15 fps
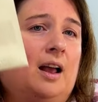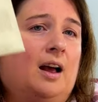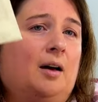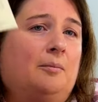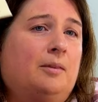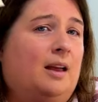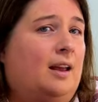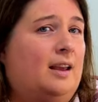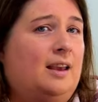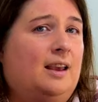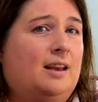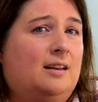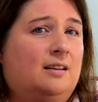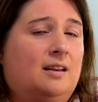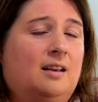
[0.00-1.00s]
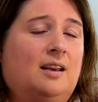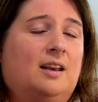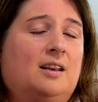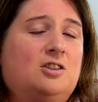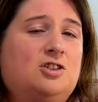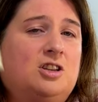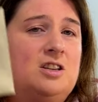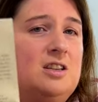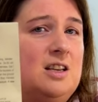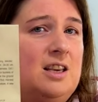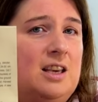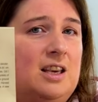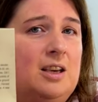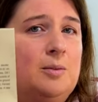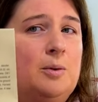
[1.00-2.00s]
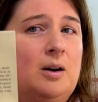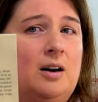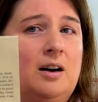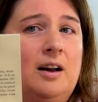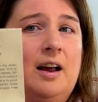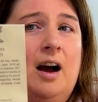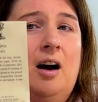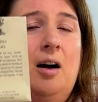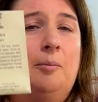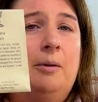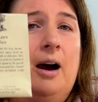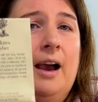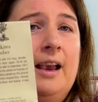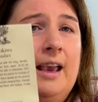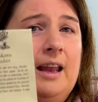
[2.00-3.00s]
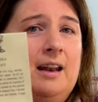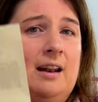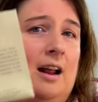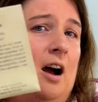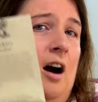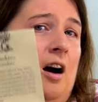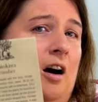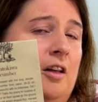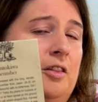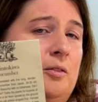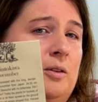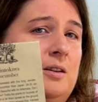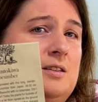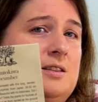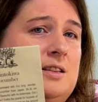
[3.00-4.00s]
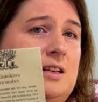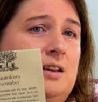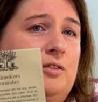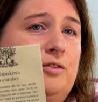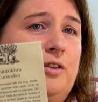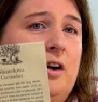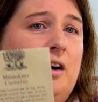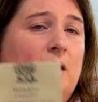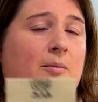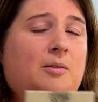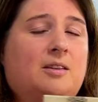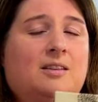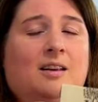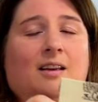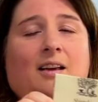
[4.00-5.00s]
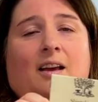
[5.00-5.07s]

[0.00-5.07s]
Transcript: Um, that again, Shintokiwa Um, I get it at Hawthorn Seed Farms